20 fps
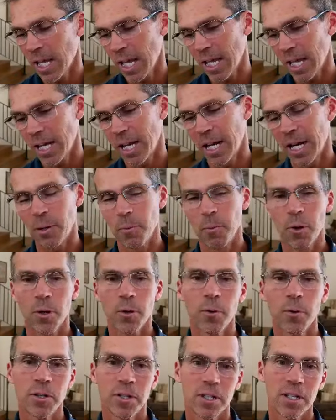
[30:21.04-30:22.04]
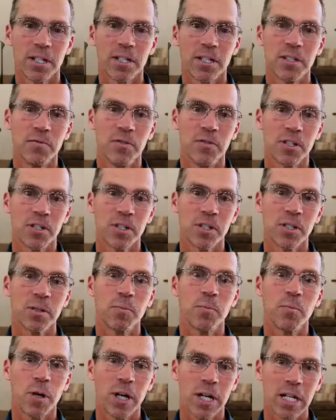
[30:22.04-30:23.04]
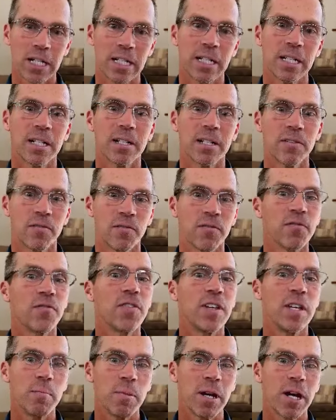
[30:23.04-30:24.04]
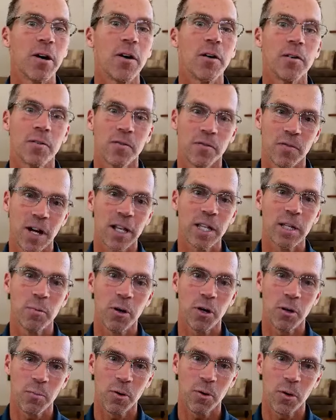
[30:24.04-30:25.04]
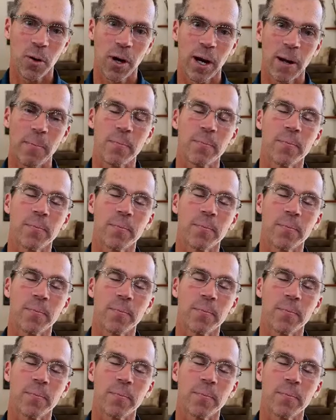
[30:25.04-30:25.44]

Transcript: And then I work with a Division I female volleyball program.